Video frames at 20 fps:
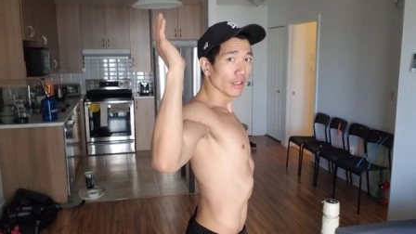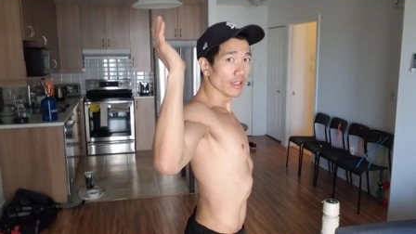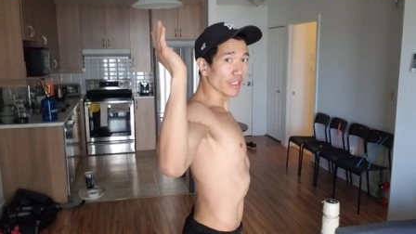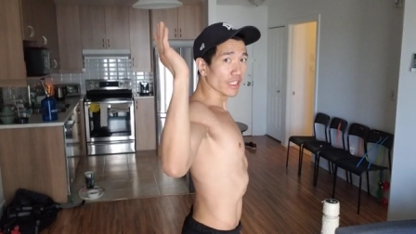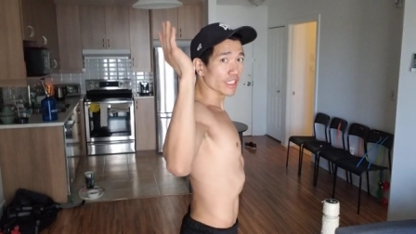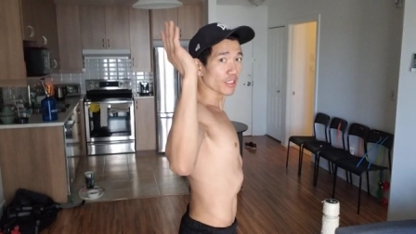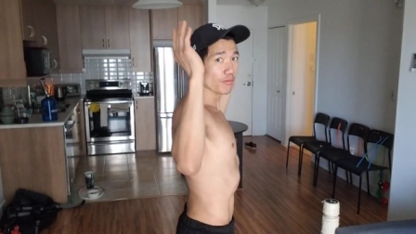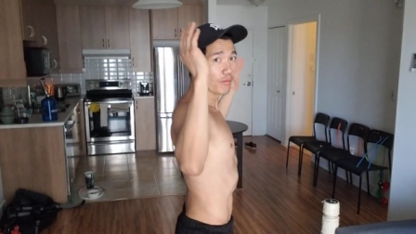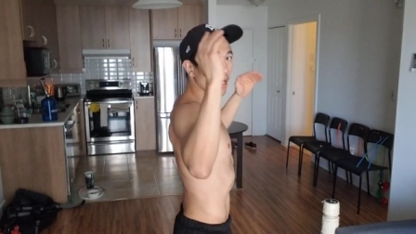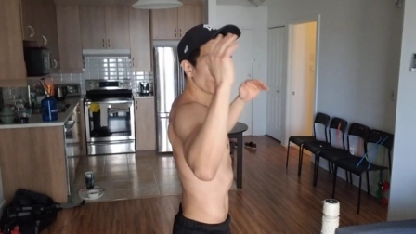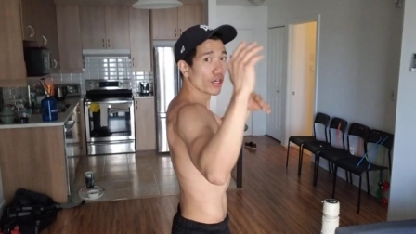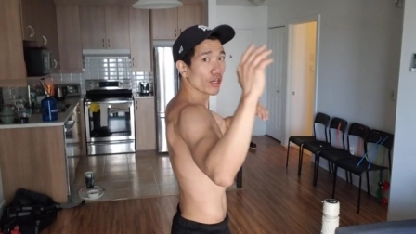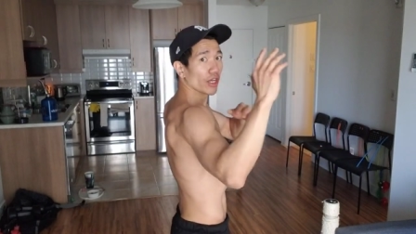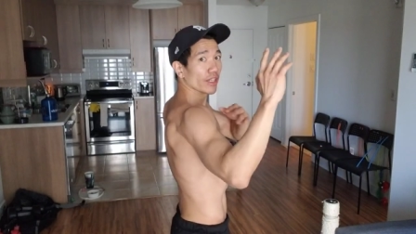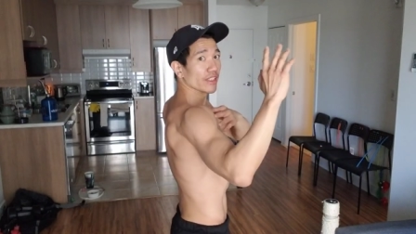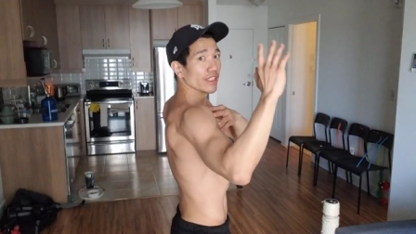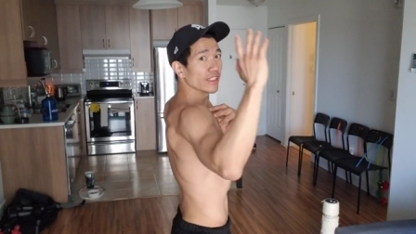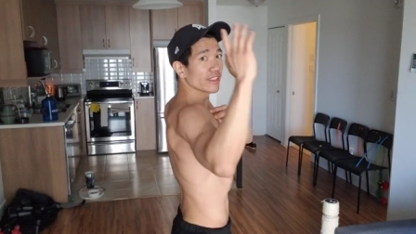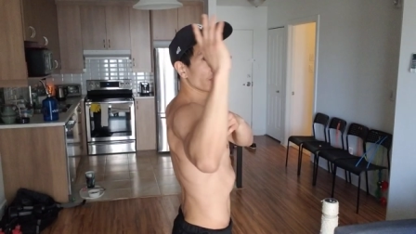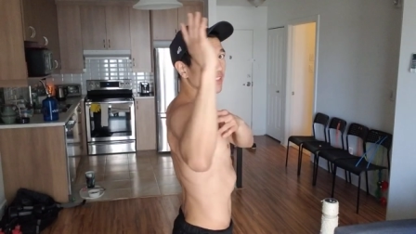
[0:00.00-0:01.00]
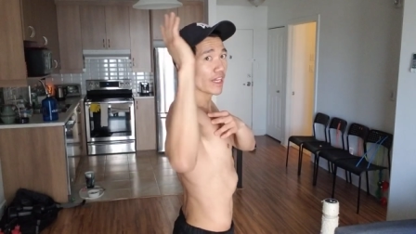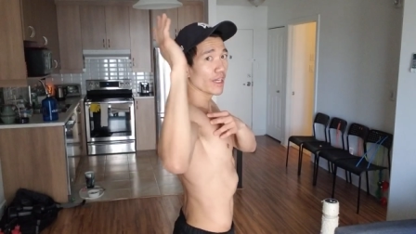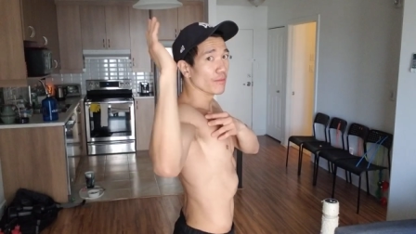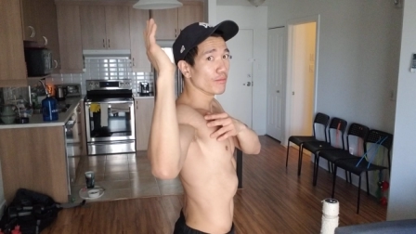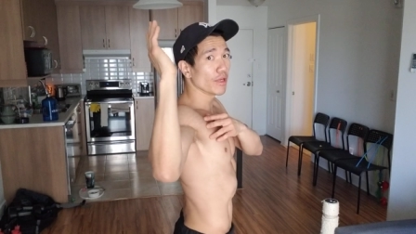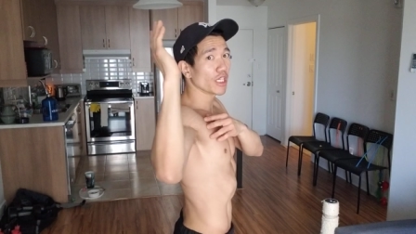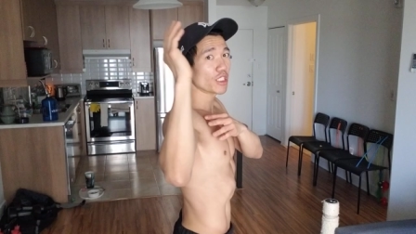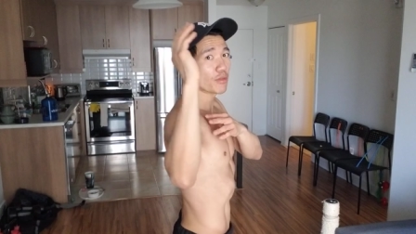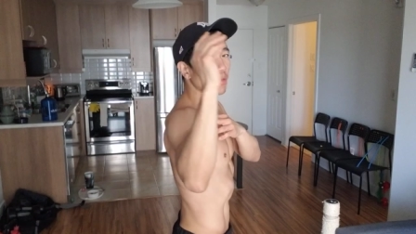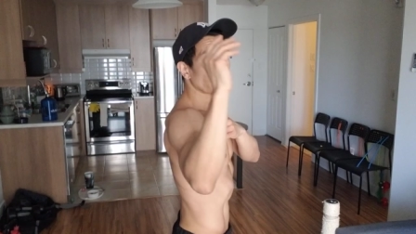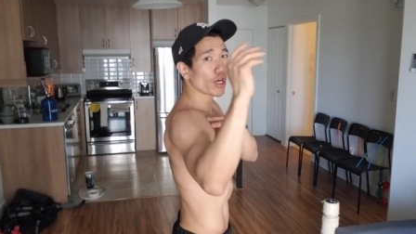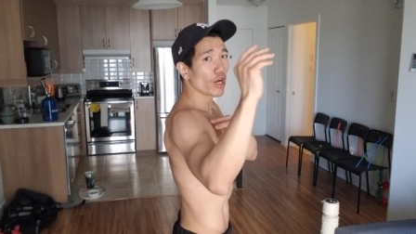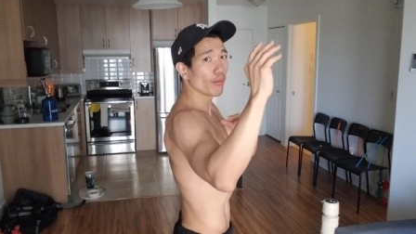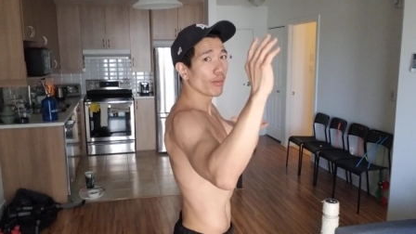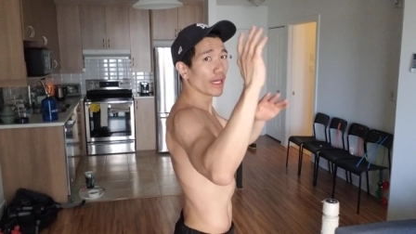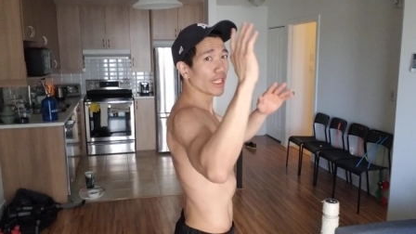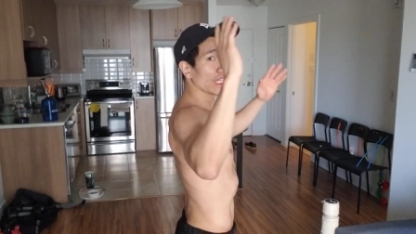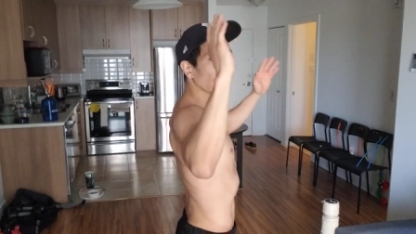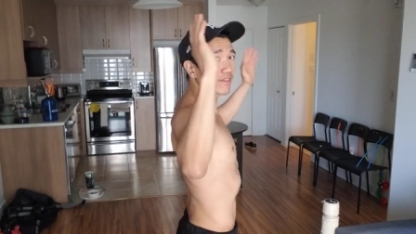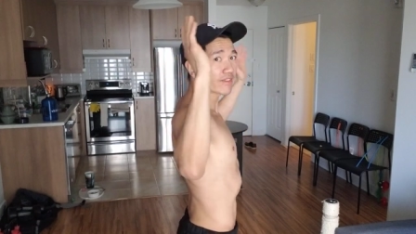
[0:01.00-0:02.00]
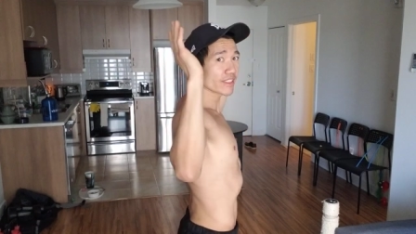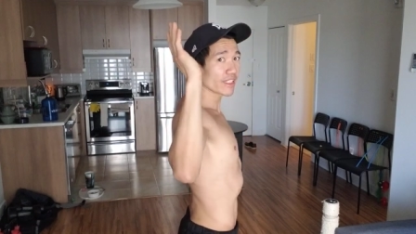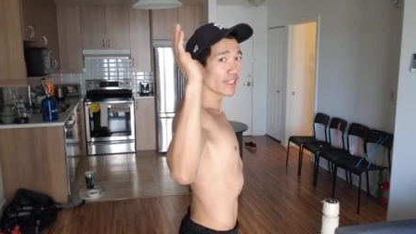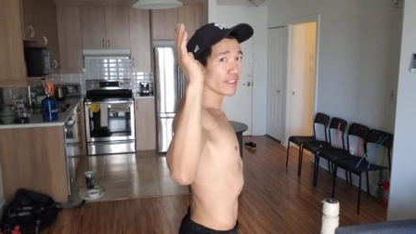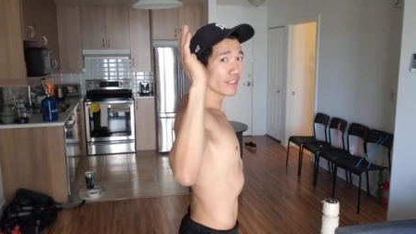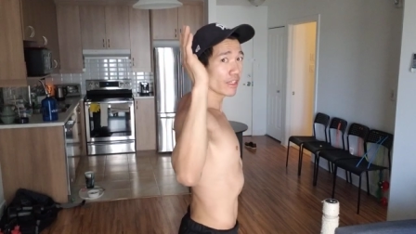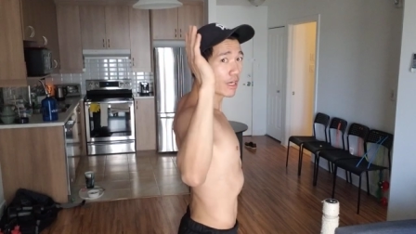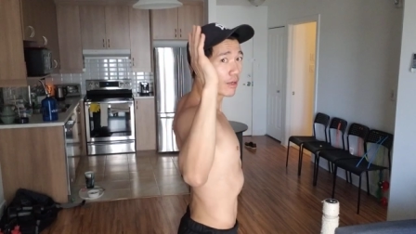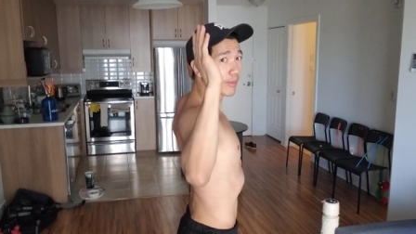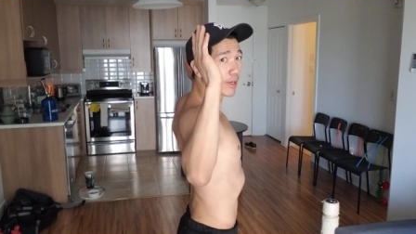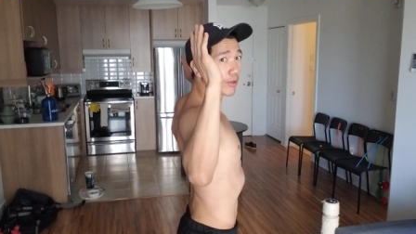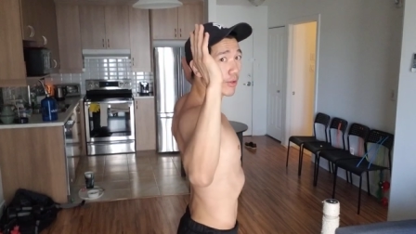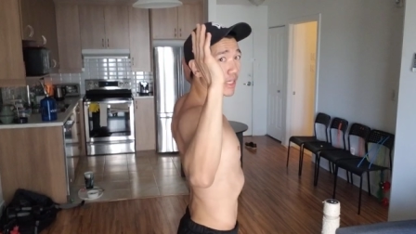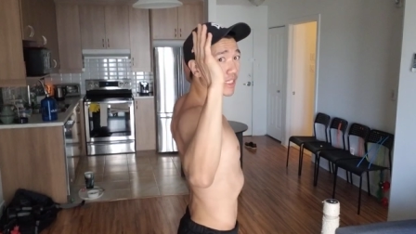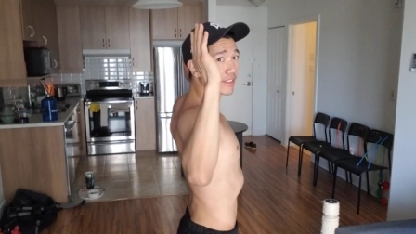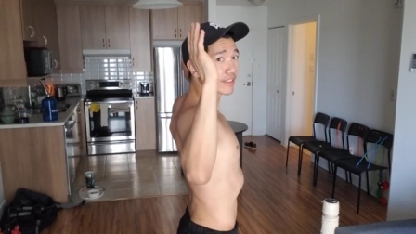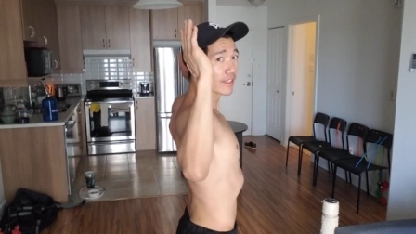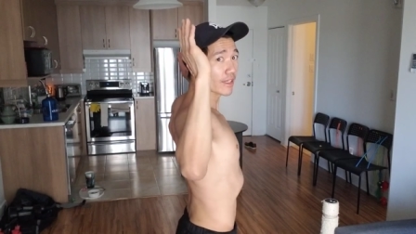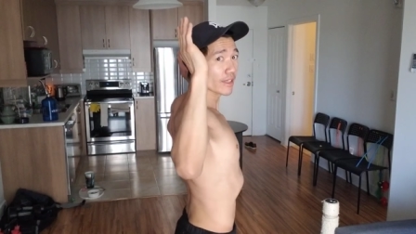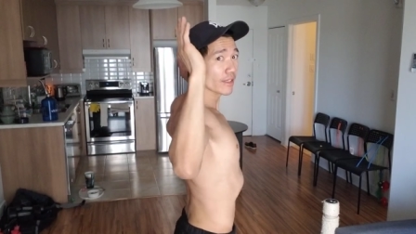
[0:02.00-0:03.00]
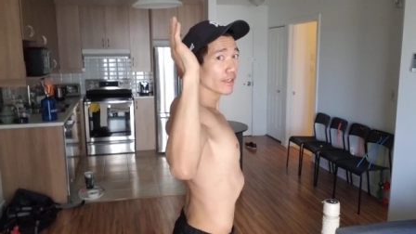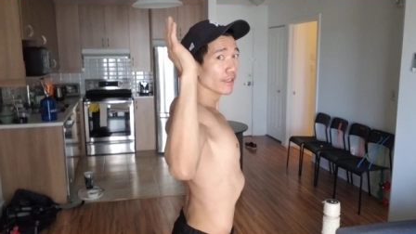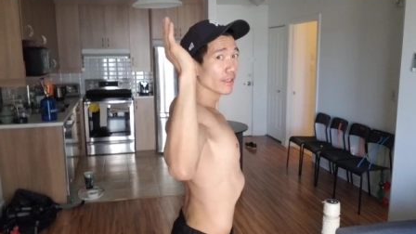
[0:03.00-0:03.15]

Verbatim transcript: It's better on this side, much better on my left side than on my right side.